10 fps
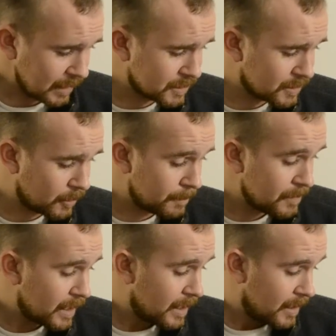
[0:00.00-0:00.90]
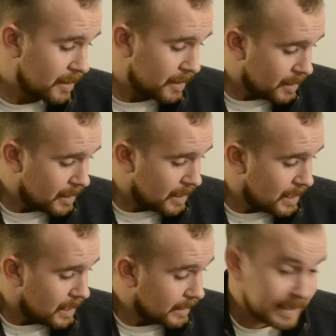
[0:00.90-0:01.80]
So,
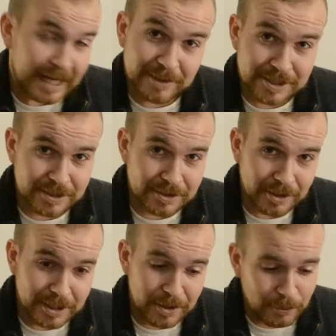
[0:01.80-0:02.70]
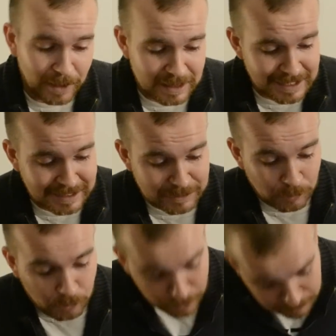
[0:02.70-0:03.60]
like I mentioned earlier, the one thing that
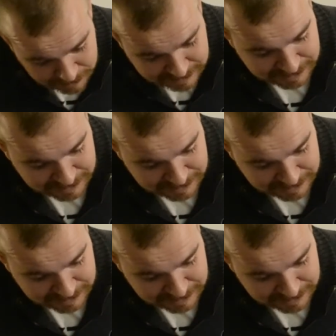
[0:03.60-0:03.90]
we're most